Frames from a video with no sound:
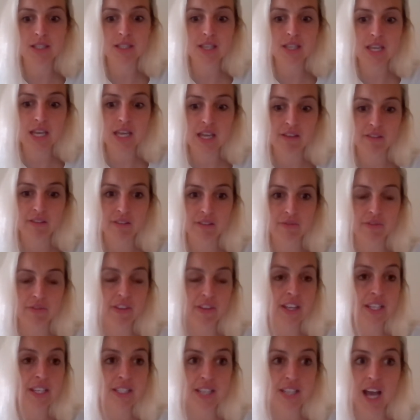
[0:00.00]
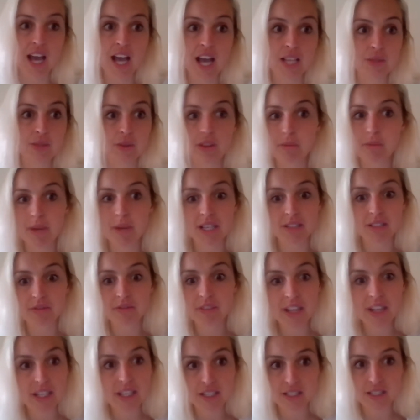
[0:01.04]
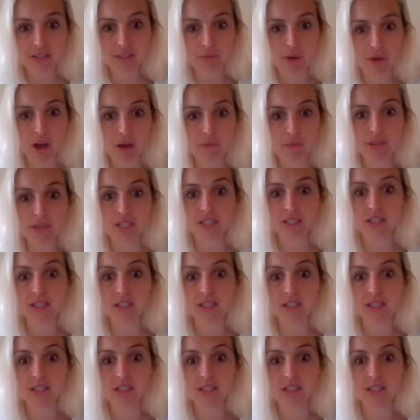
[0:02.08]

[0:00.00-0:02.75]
the fitness guys want the best fitness departments,